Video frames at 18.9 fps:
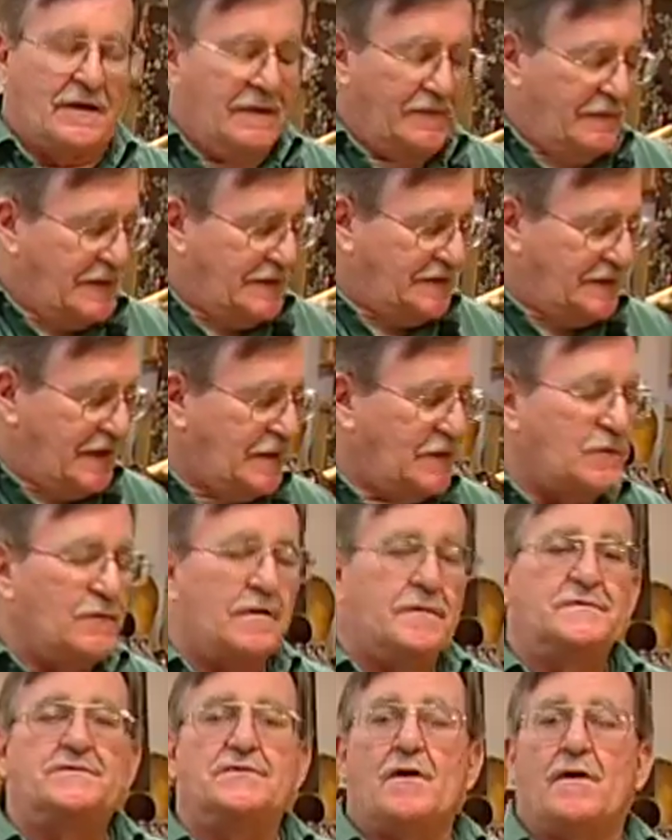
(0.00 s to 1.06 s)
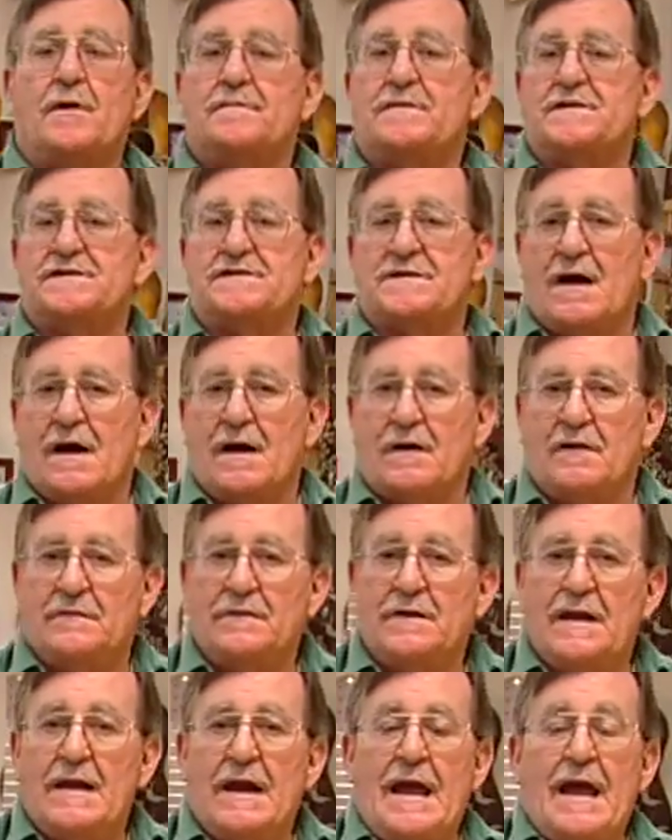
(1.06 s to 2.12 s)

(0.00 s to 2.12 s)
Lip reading: they tend to absorb the sound,